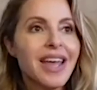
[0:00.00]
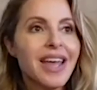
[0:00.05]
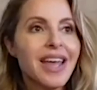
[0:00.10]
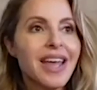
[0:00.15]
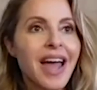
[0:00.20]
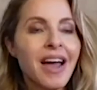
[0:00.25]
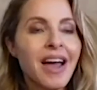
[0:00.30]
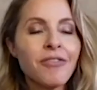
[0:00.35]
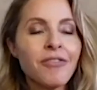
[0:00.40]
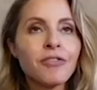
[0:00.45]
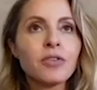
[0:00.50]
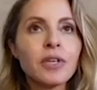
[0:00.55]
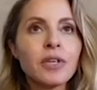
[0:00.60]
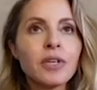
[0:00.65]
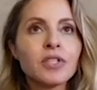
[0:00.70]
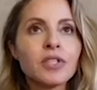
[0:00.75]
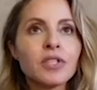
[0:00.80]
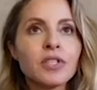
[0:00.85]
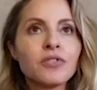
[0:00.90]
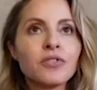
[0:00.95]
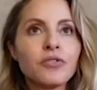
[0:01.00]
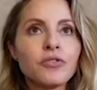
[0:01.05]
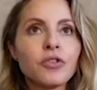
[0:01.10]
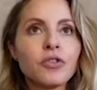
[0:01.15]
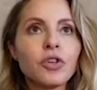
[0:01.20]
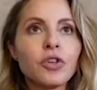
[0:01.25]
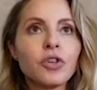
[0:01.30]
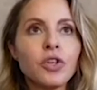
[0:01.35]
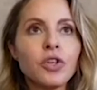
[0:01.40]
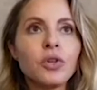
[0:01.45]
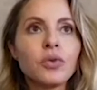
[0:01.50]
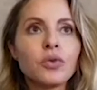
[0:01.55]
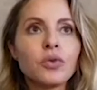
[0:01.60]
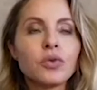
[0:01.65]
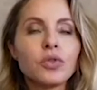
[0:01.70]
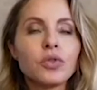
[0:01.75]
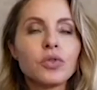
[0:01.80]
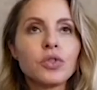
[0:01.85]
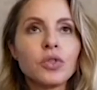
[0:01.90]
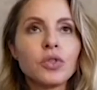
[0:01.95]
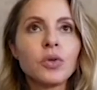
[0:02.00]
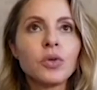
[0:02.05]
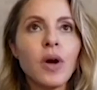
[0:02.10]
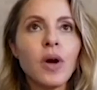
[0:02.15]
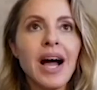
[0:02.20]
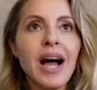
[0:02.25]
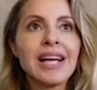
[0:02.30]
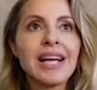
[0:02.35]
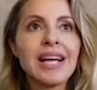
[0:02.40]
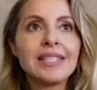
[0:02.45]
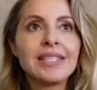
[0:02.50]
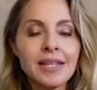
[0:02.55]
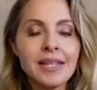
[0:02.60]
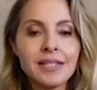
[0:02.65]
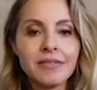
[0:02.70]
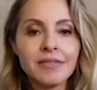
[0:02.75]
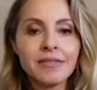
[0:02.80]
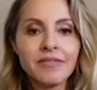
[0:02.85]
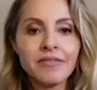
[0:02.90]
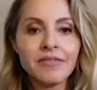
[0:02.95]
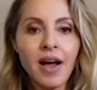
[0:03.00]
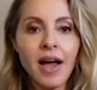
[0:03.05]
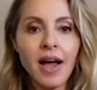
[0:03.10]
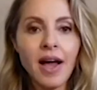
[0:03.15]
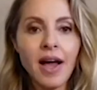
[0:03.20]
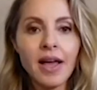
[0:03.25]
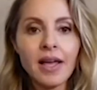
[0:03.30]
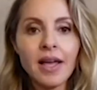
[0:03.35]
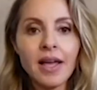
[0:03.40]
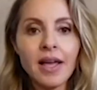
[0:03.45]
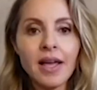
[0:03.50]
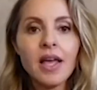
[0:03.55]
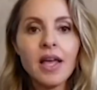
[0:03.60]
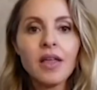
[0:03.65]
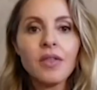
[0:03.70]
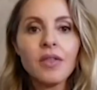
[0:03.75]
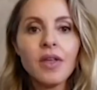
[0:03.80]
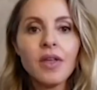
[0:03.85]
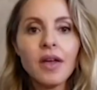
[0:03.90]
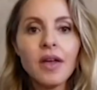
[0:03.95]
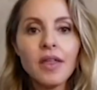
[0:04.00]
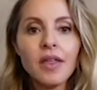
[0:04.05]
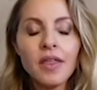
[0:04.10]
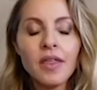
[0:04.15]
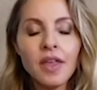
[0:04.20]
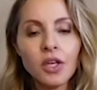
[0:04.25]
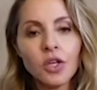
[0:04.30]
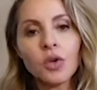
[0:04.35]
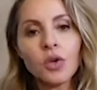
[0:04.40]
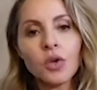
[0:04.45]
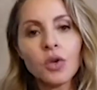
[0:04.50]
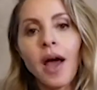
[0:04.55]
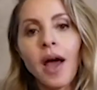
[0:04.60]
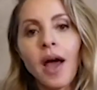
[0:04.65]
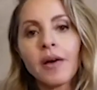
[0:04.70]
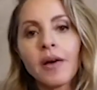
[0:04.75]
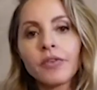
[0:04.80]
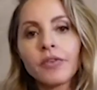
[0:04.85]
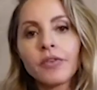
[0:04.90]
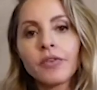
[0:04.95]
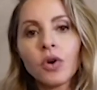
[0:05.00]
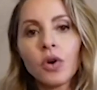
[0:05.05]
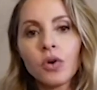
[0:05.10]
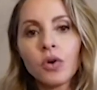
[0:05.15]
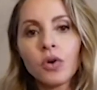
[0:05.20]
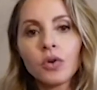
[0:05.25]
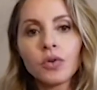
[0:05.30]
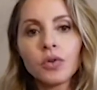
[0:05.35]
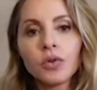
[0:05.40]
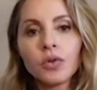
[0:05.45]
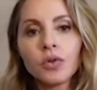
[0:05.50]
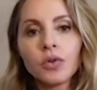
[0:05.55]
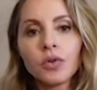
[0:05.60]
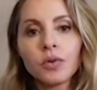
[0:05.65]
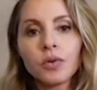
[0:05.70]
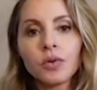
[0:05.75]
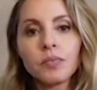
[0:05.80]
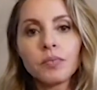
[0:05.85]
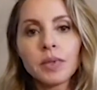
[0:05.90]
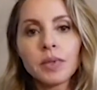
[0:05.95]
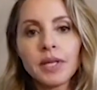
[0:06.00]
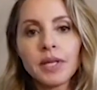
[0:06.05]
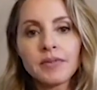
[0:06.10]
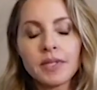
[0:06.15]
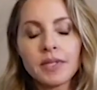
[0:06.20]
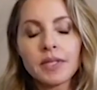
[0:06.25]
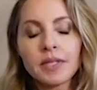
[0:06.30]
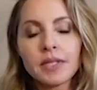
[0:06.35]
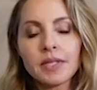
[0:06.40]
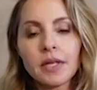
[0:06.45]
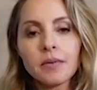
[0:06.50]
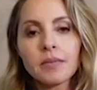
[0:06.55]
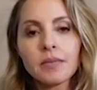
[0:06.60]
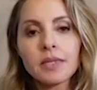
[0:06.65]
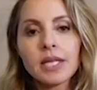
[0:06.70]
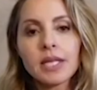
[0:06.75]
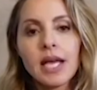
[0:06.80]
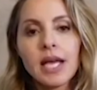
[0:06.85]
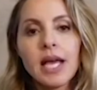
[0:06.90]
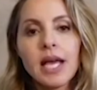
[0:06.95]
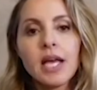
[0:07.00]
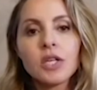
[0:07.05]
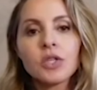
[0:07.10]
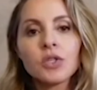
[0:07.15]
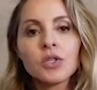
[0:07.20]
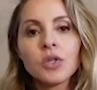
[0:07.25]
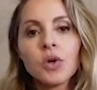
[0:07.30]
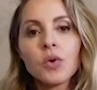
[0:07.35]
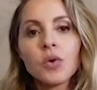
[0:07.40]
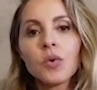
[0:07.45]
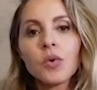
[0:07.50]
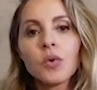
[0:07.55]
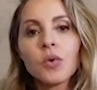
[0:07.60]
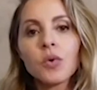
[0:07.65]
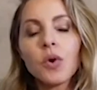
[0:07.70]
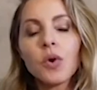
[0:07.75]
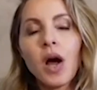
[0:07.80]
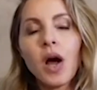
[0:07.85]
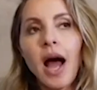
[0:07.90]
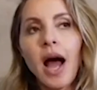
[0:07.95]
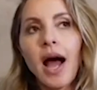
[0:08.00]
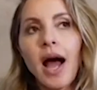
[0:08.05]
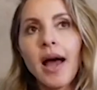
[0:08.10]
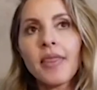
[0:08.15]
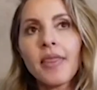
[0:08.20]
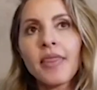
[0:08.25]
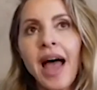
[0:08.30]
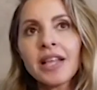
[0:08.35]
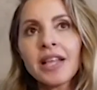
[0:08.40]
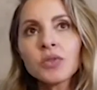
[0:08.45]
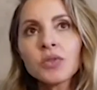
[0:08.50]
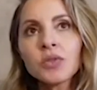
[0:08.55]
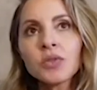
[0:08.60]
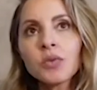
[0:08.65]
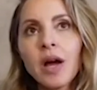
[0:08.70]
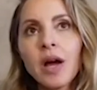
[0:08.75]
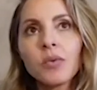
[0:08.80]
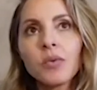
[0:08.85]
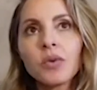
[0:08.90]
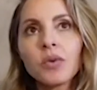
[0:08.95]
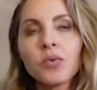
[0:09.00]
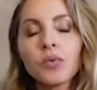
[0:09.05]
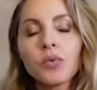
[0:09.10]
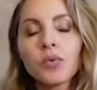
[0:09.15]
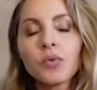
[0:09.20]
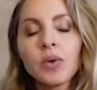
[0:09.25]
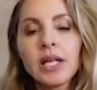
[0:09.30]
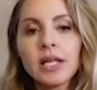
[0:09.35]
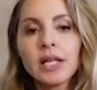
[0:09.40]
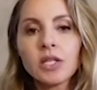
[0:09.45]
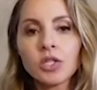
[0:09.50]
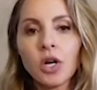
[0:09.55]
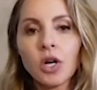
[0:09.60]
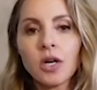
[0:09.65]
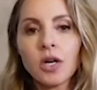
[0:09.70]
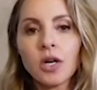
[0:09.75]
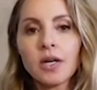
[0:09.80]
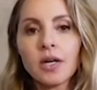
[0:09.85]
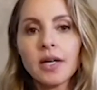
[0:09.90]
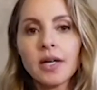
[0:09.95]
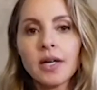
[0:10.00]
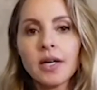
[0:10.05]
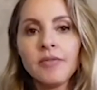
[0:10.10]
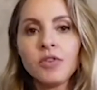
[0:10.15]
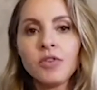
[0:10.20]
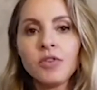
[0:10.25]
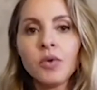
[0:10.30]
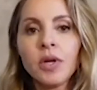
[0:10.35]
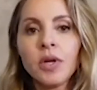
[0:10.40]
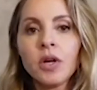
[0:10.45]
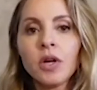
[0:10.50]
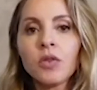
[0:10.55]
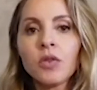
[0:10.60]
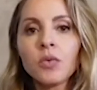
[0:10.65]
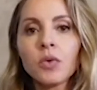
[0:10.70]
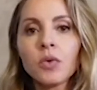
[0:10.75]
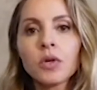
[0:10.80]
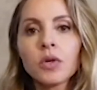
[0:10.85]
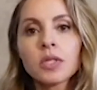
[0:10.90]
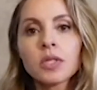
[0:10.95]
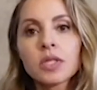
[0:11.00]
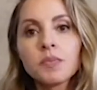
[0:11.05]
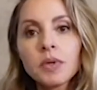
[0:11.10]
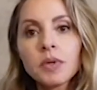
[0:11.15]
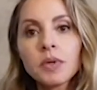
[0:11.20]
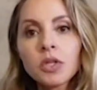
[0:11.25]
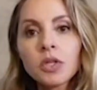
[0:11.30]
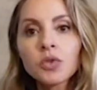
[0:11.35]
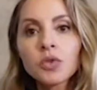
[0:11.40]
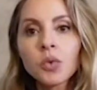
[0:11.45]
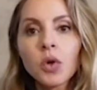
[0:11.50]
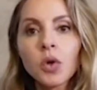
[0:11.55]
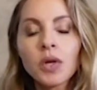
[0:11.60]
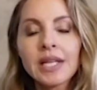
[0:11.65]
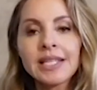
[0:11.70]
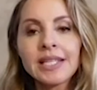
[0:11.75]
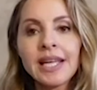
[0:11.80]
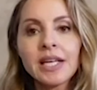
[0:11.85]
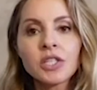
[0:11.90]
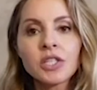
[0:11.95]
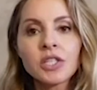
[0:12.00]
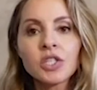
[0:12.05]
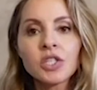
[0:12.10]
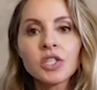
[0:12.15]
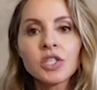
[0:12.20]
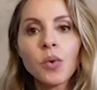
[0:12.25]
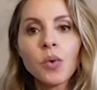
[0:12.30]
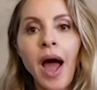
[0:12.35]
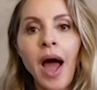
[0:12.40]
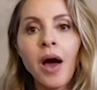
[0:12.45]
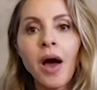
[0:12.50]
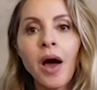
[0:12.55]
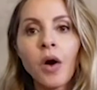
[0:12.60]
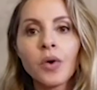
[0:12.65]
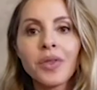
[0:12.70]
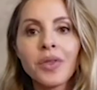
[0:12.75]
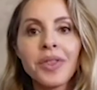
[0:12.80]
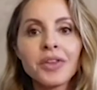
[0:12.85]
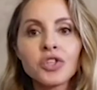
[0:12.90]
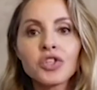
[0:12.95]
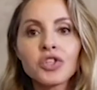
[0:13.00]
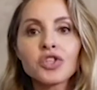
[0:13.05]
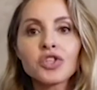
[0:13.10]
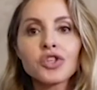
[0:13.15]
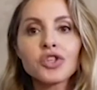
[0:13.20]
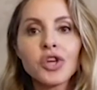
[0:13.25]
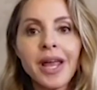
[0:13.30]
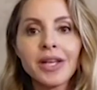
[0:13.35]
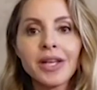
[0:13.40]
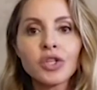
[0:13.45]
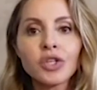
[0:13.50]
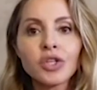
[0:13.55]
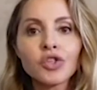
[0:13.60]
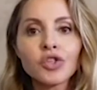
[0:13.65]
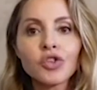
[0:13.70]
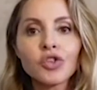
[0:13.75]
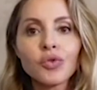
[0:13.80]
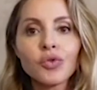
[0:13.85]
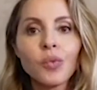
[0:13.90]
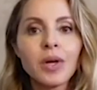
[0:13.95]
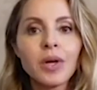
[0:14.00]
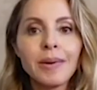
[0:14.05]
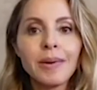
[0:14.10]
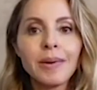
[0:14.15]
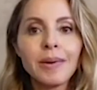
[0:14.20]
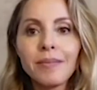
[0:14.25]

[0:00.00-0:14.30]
effortless for you to identify that you have your own belief systems. So that's where I would really start. If you hear the word spiritual and it takes you out, then just change what